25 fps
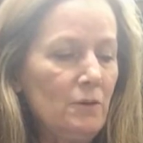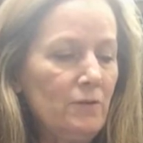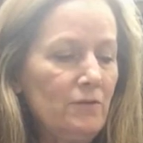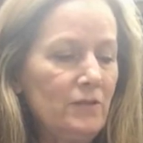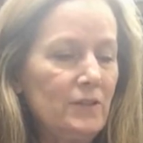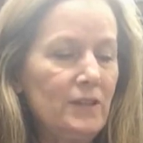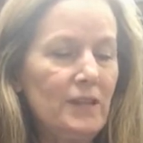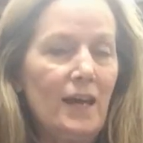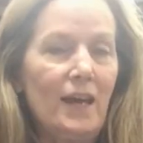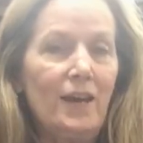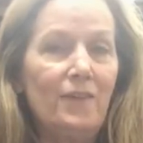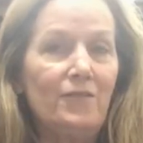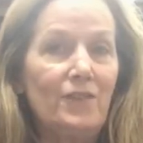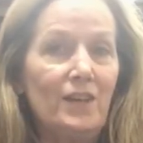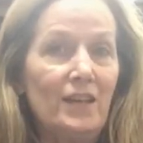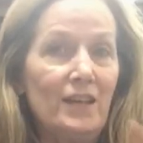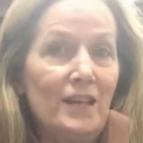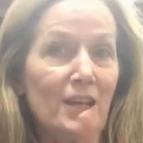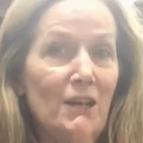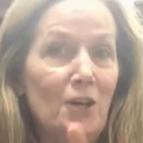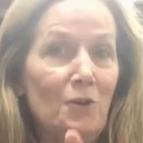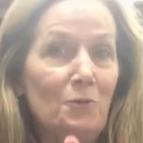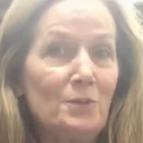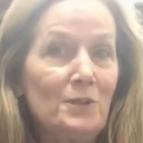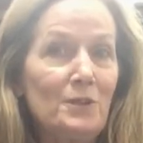of death, and
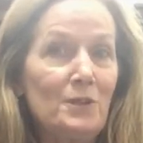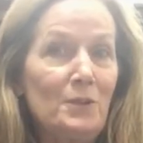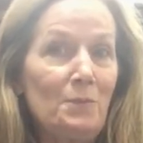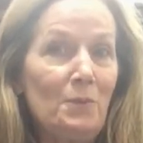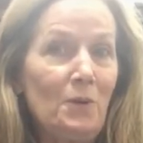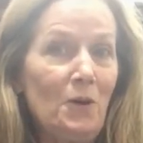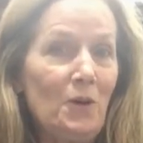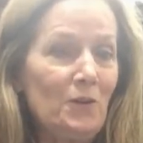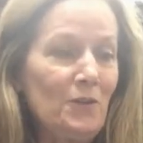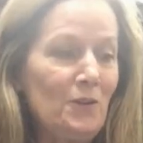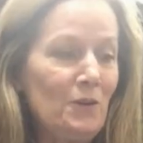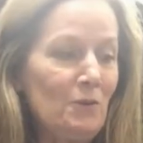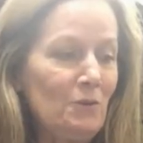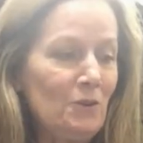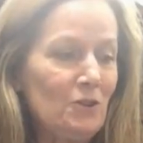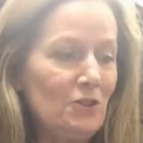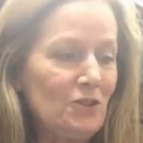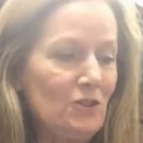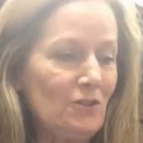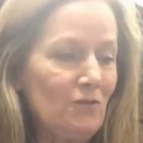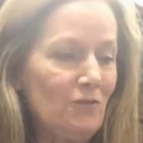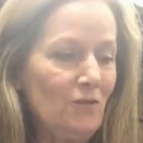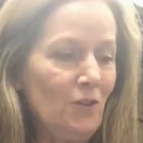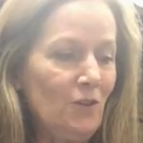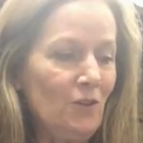here was the part that was
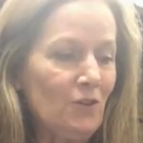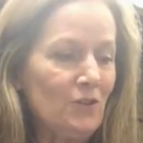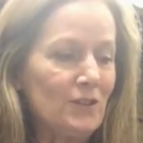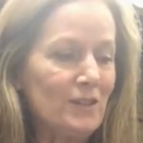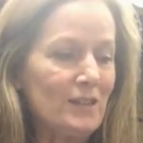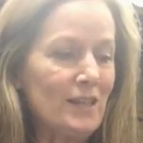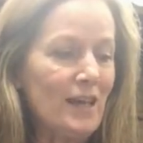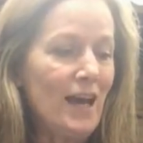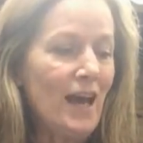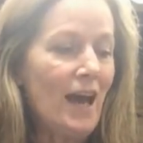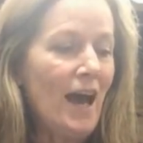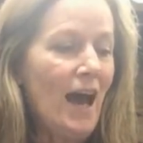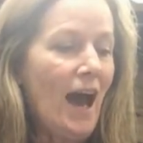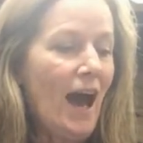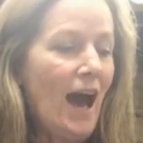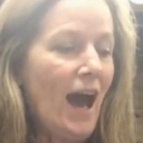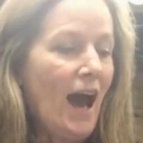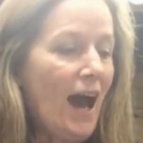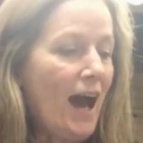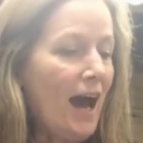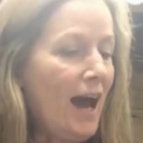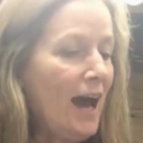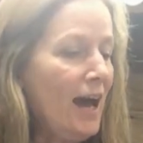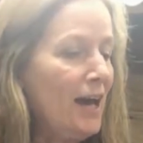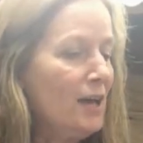your verse,
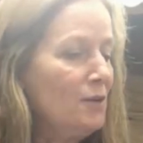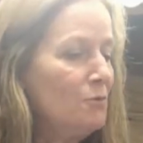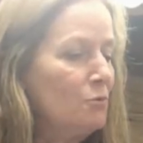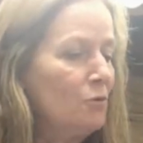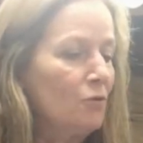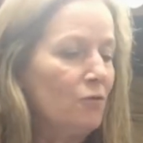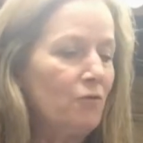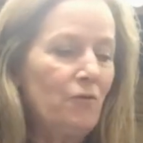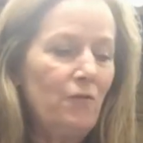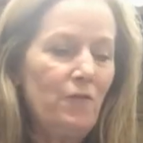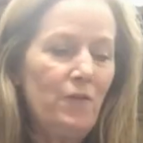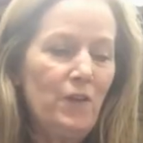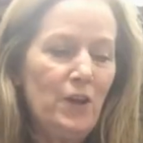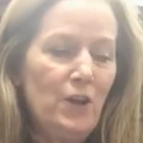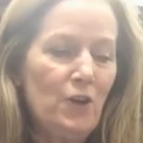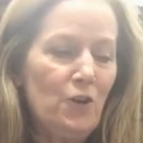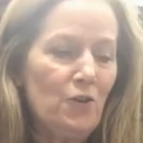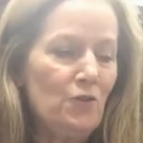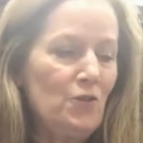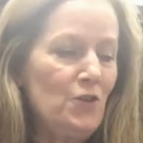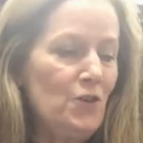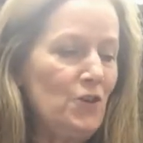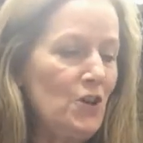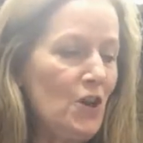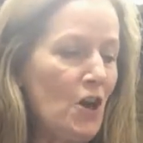I will fear
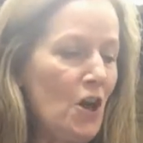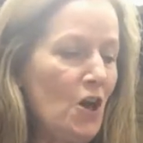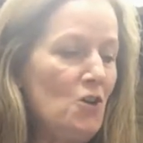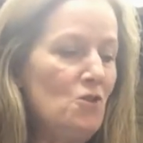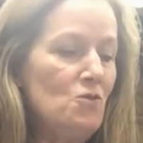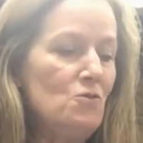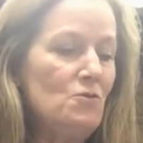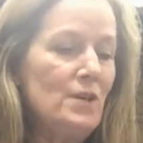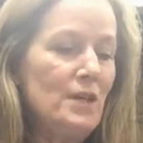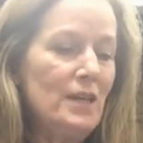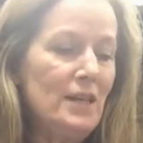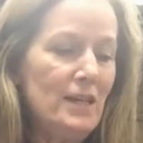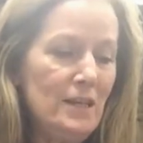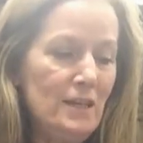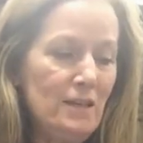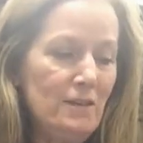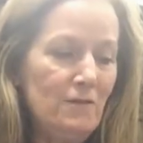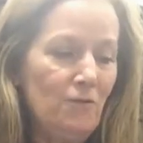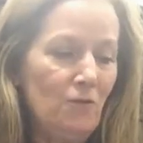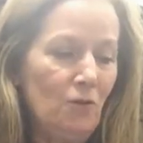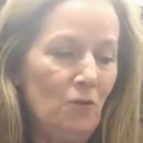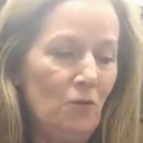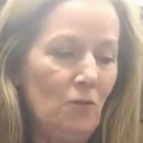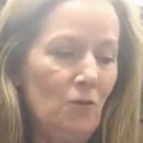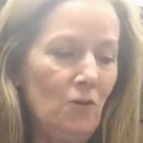no
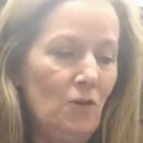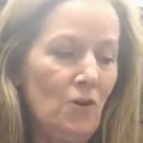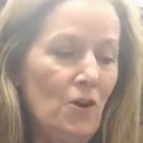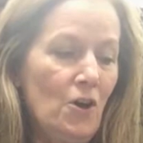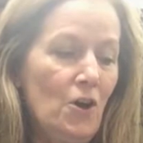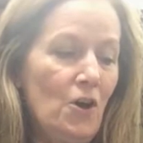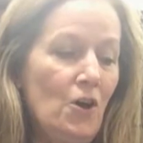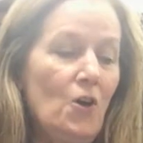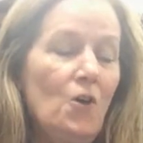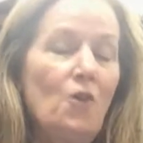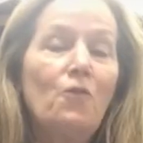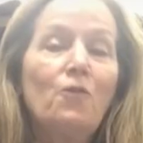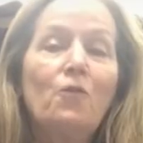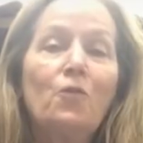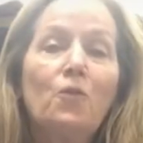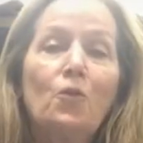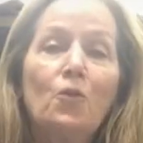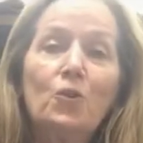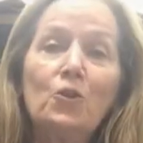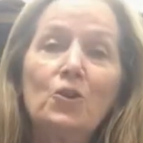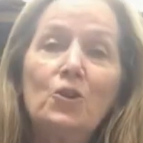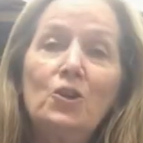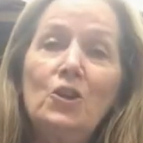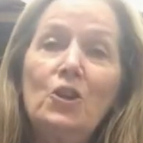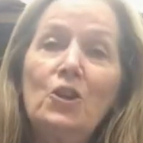evil,
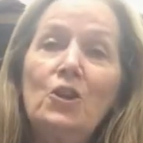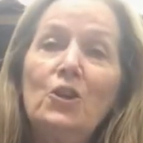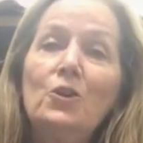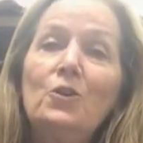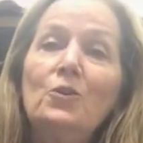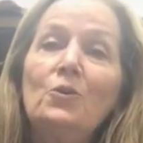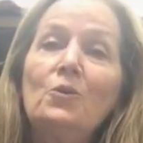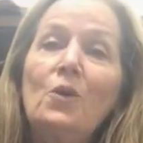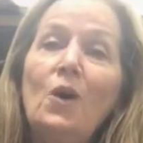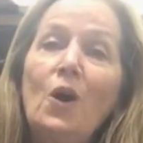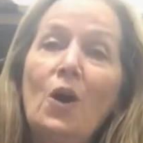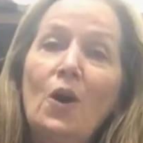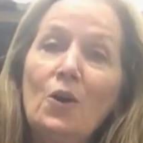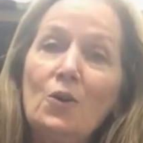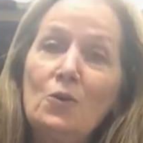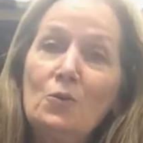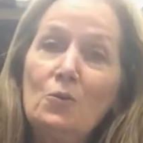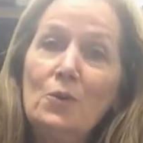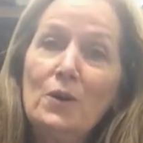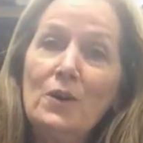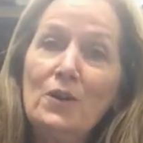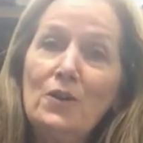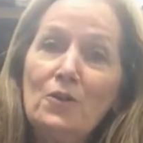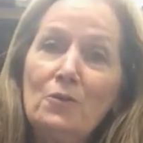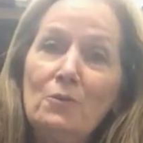for you are
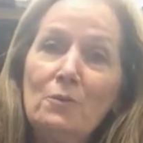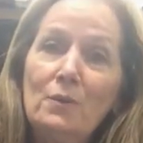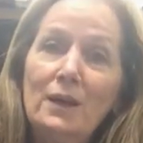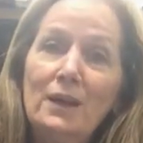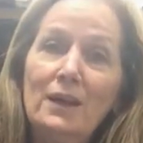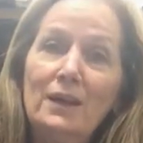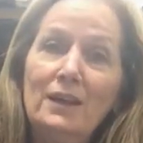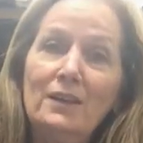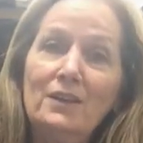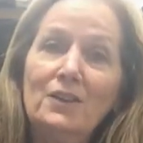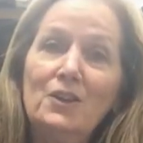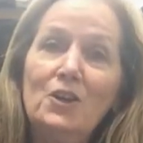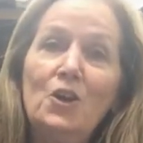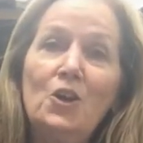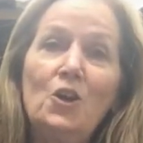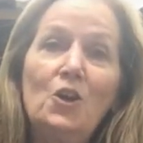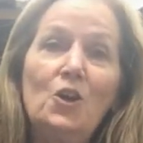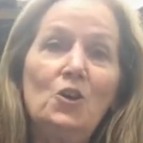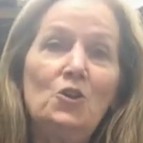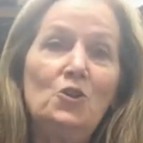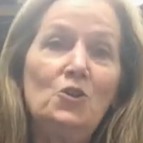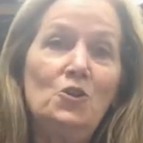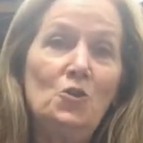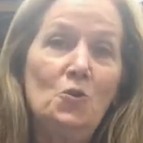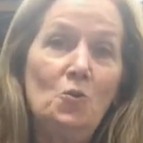with me.
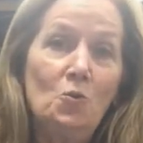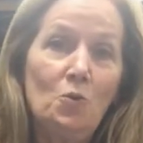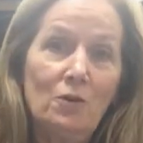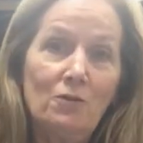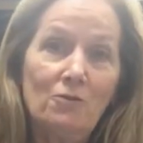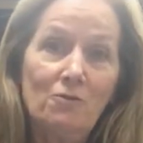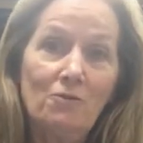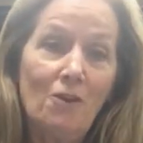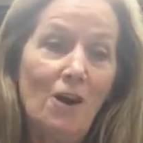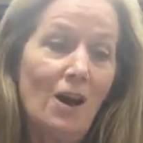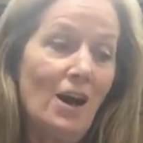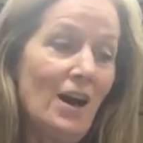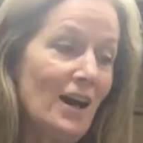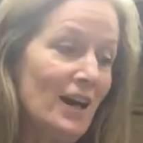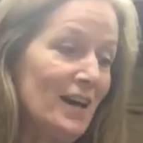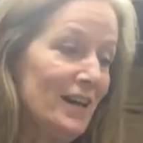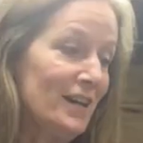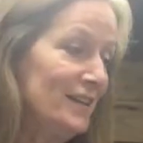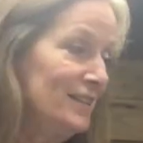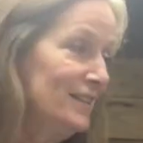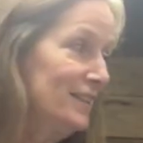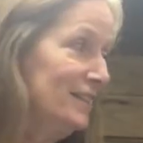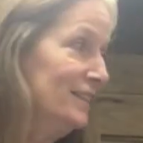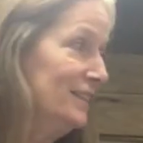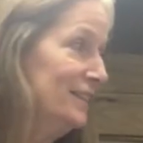Your
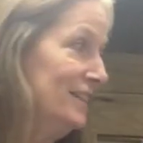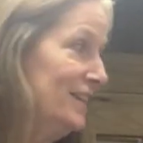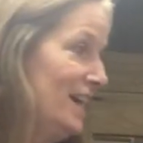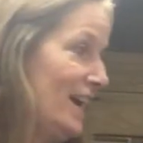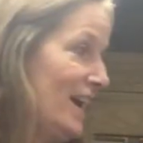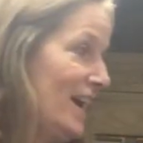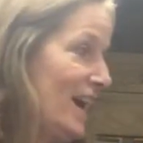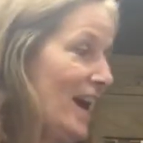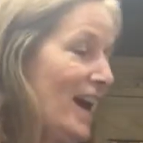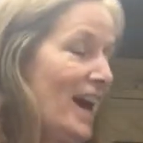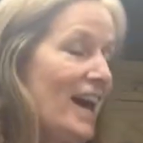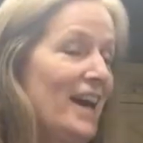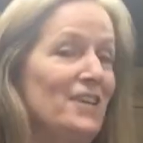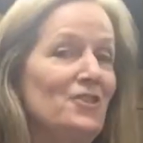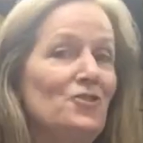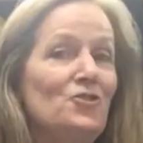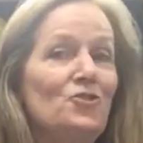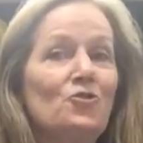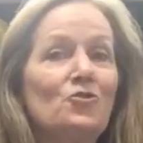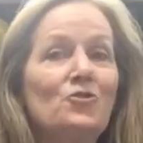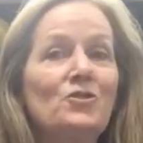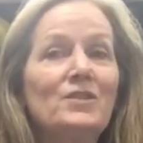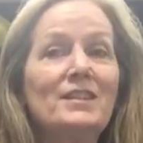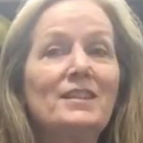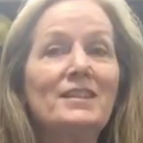rod and
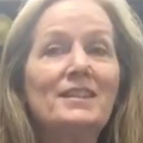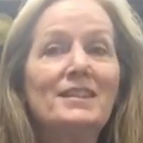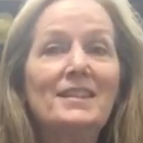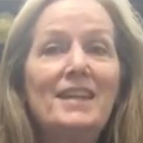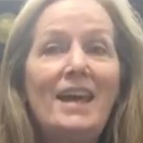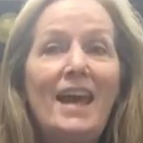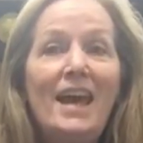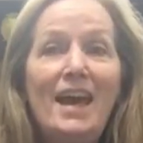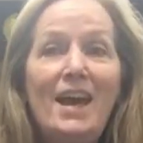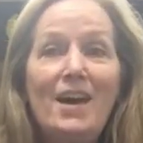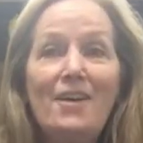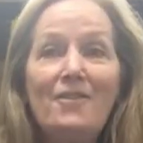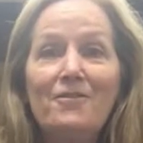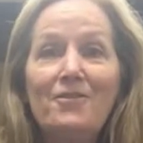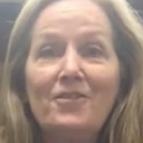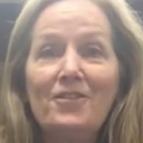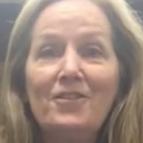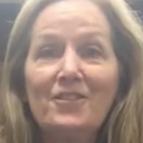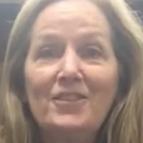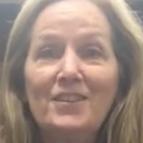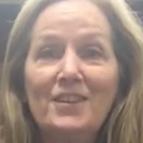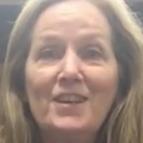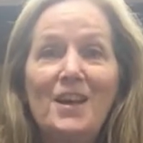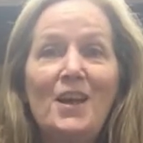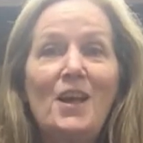your staff,
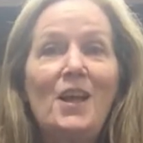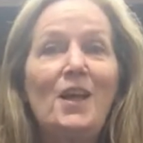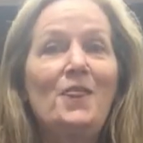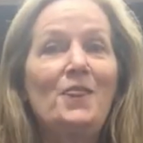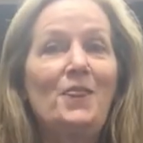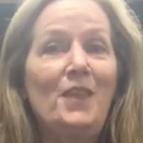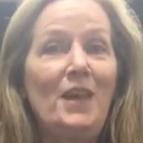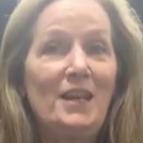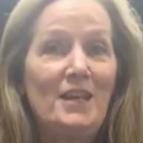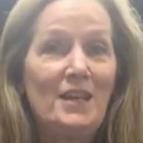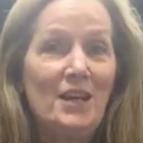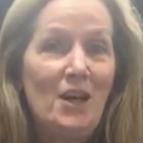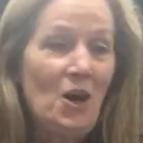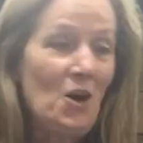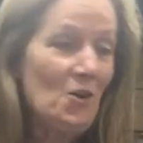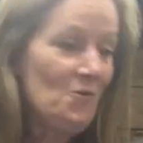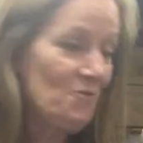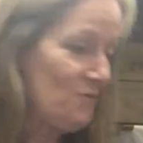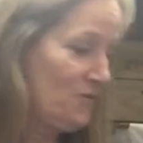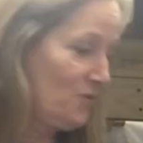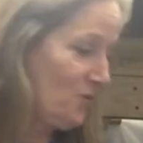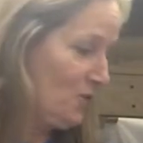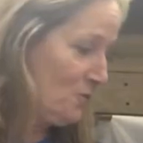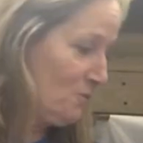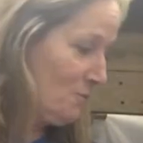they
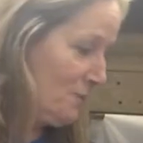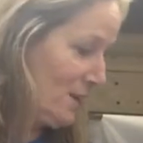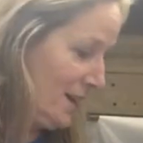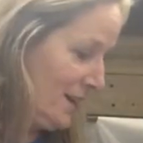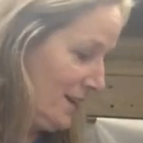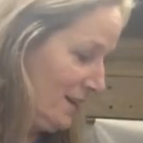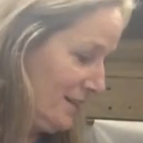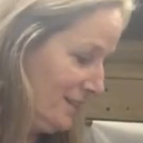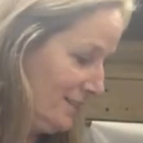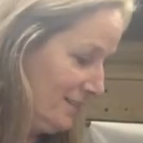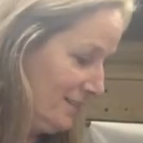comfort me.